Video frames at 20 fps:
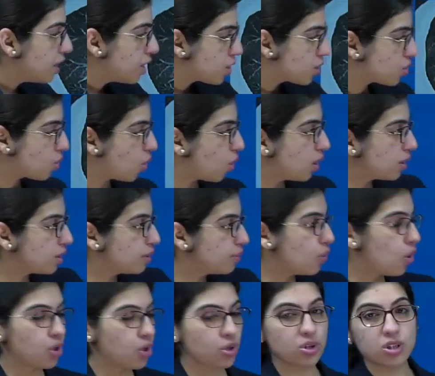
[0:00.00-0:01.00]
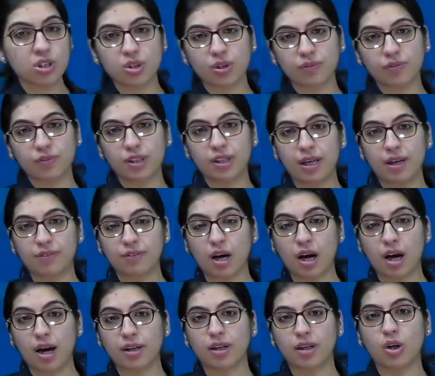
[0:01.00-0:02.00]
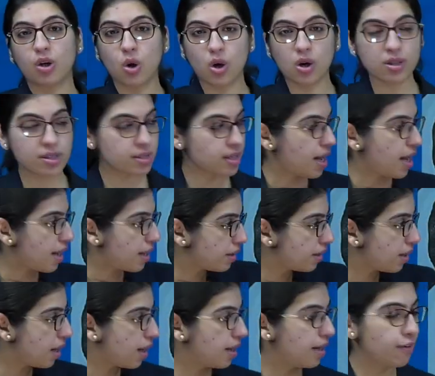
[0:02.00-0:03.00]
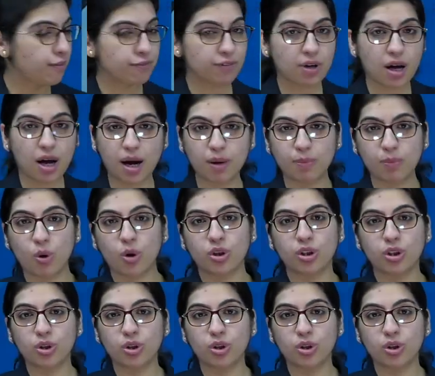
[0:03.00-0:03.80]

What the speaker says: So all the moguls of the left heart are lost and the left heart border